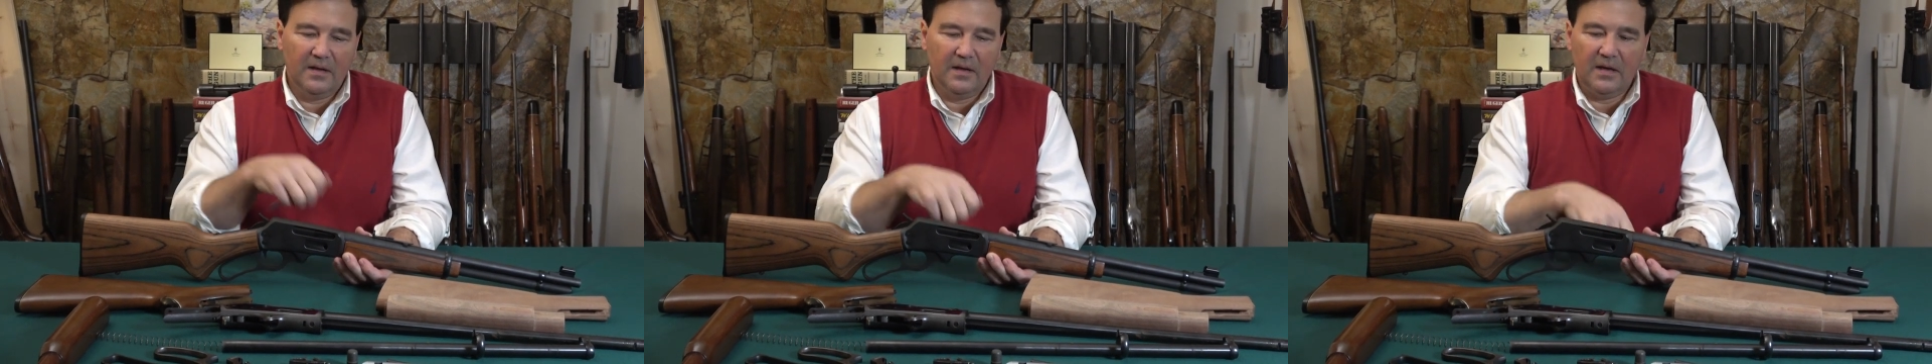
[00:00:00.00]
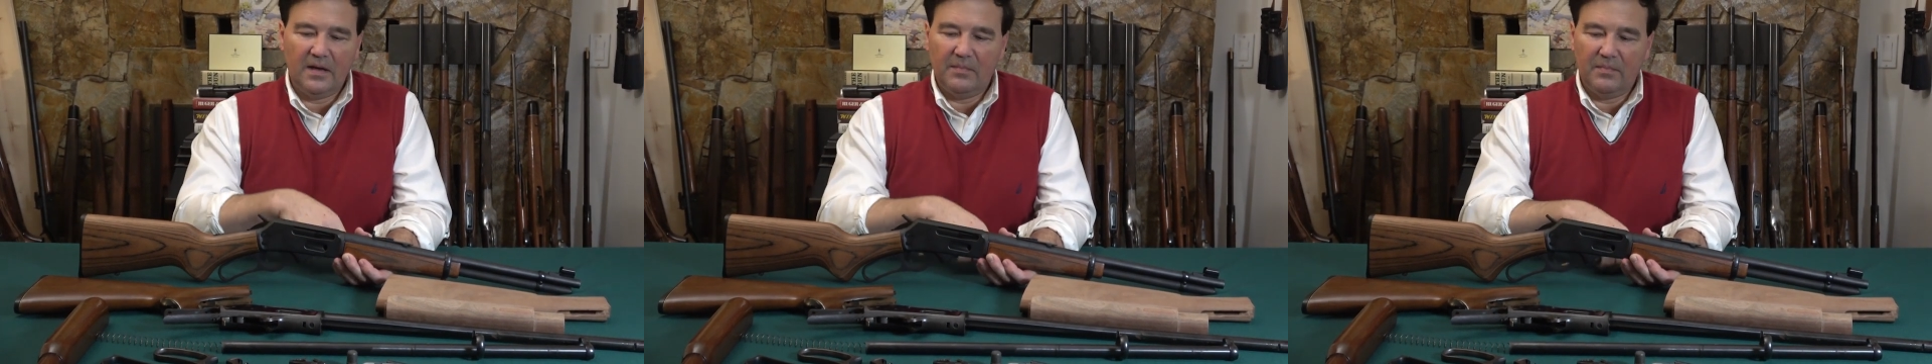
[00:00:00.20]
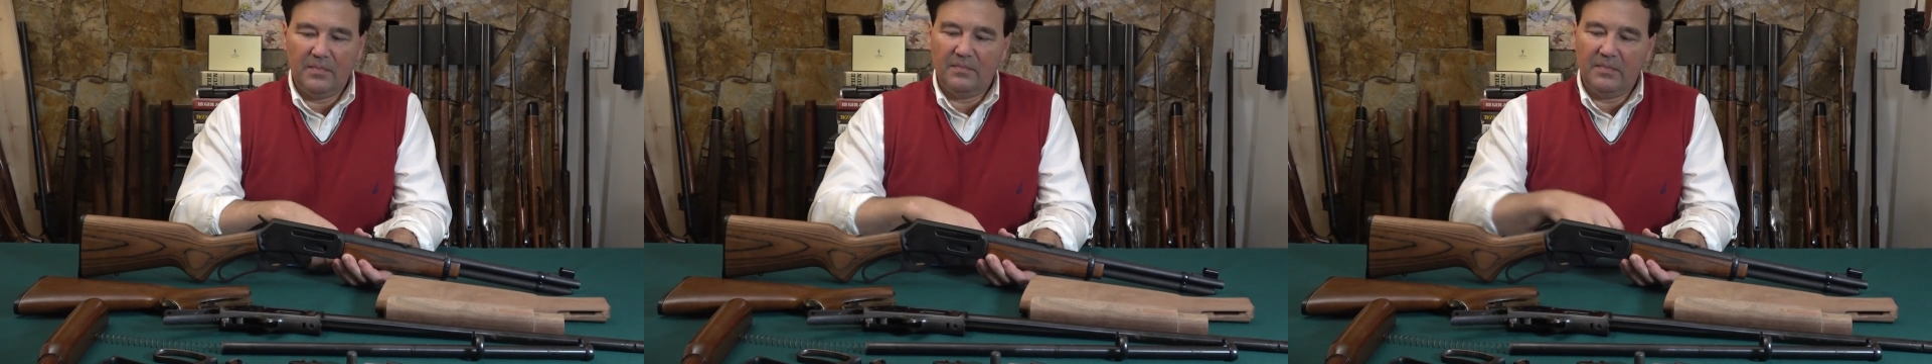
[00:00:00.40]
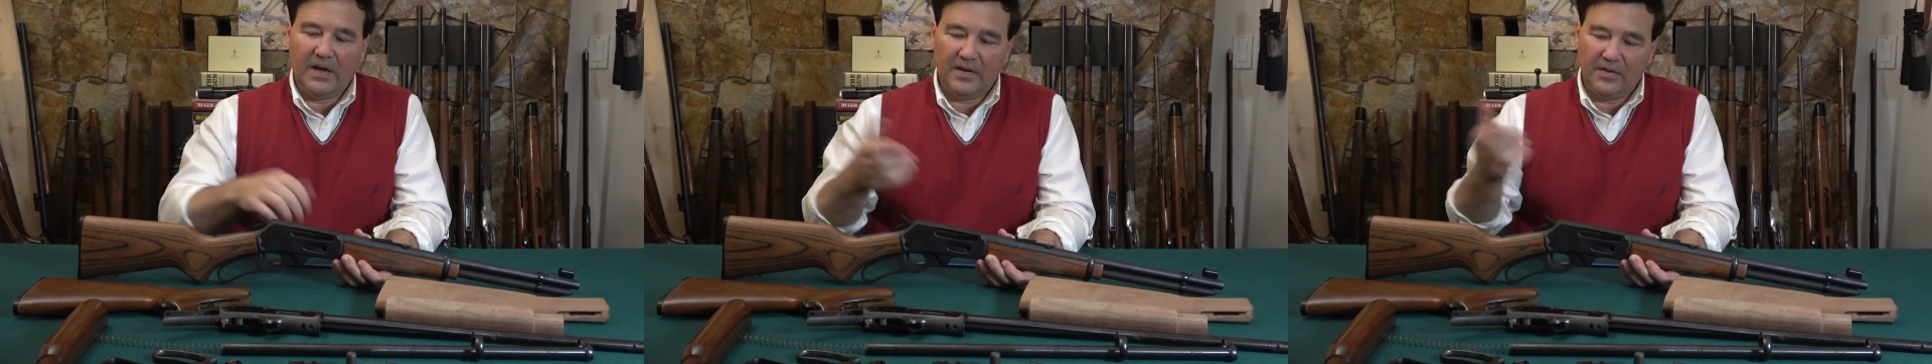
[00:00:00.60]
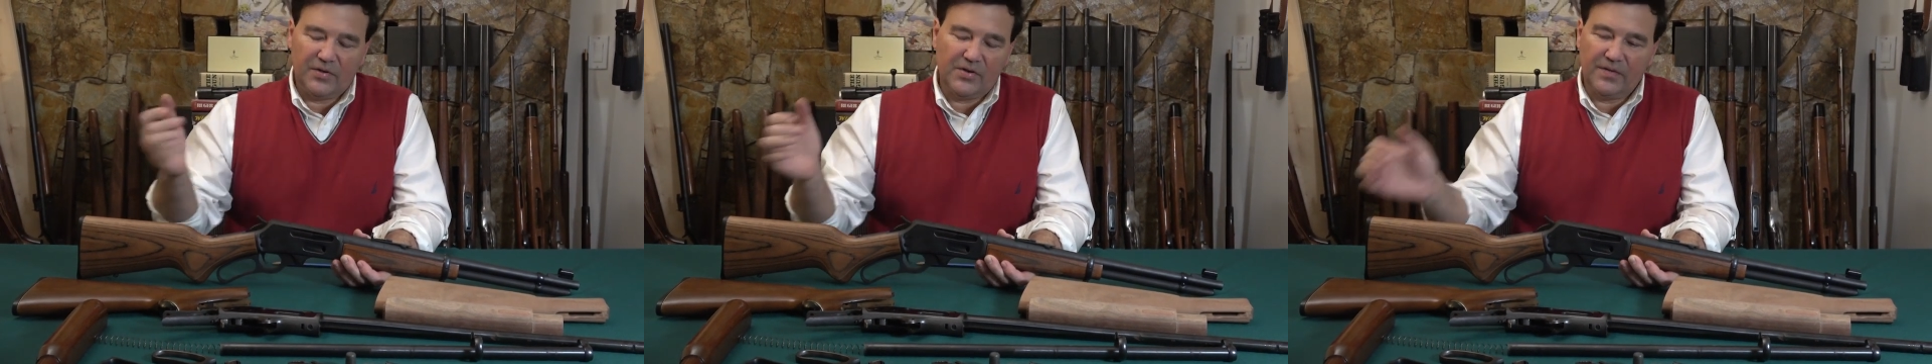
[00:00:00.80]

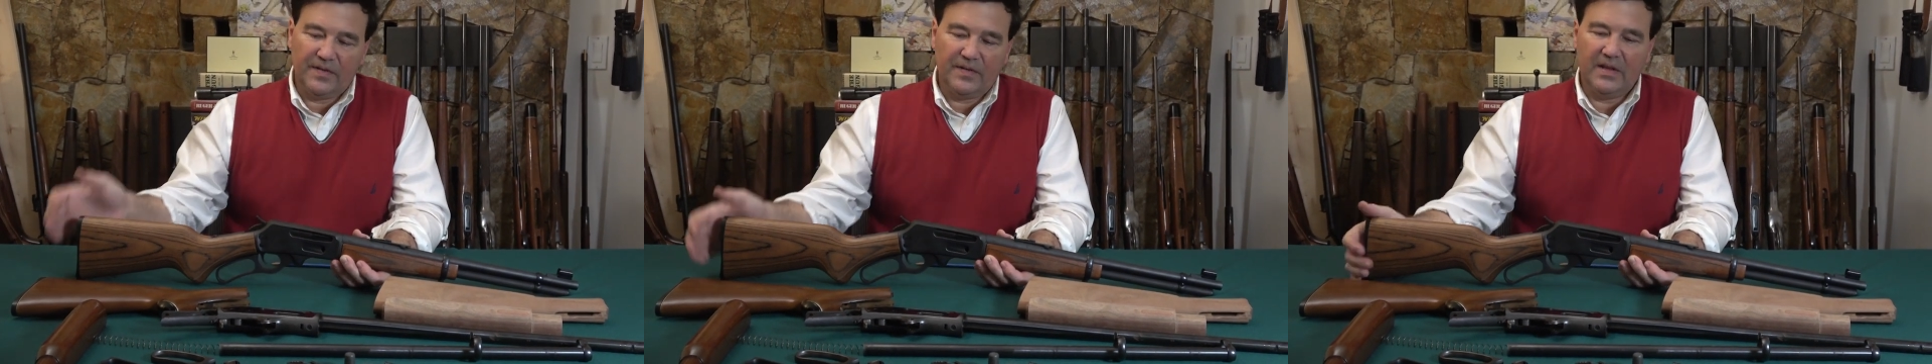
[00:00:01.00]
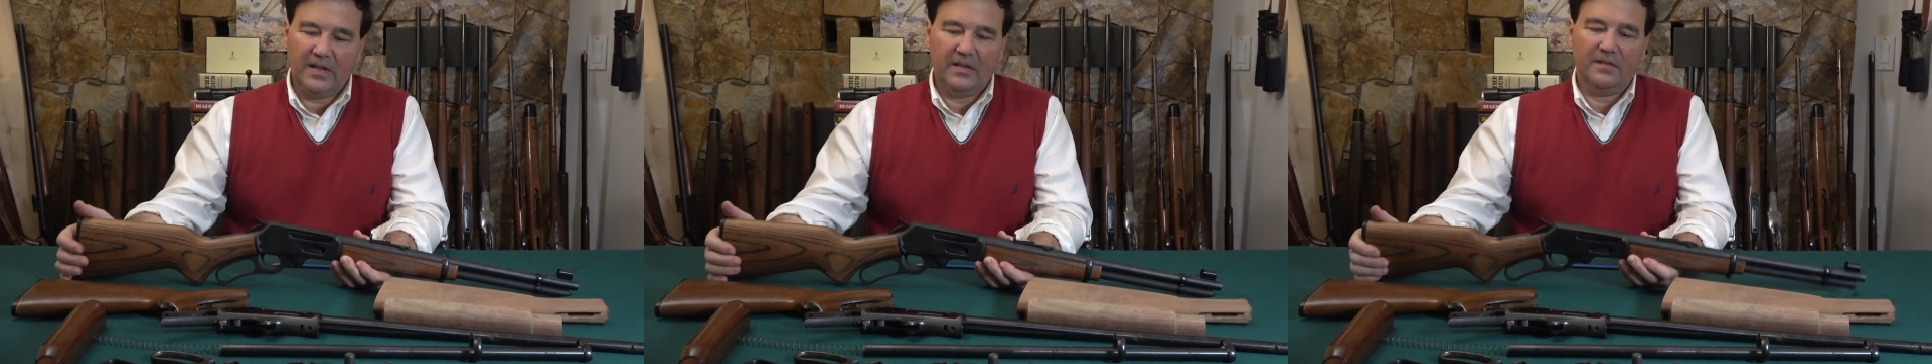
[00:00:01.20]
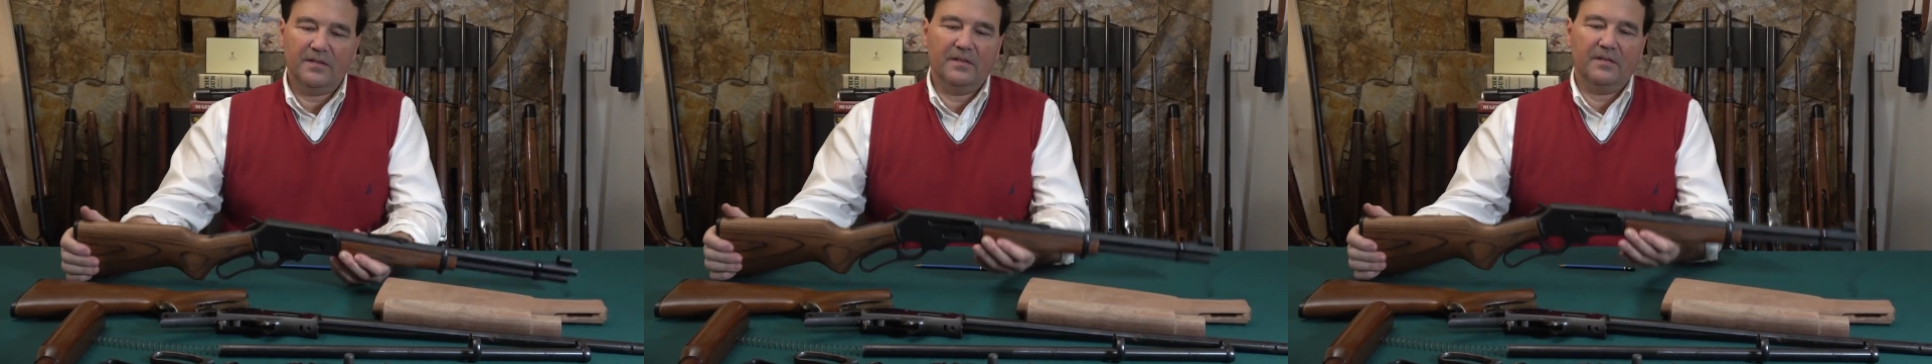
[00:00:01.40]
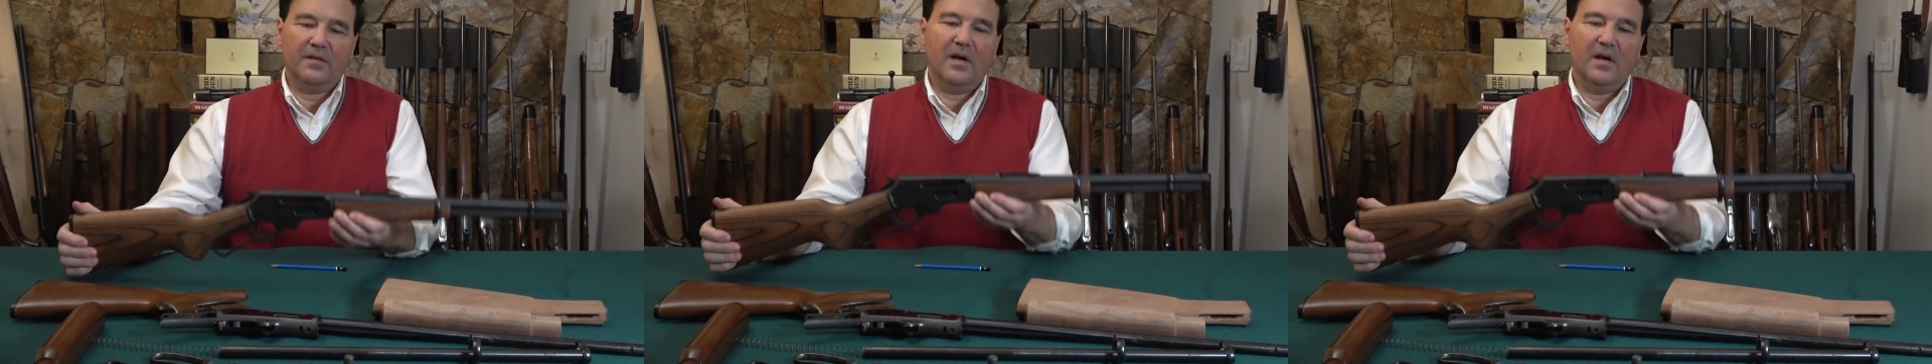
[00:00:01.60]
I should say this is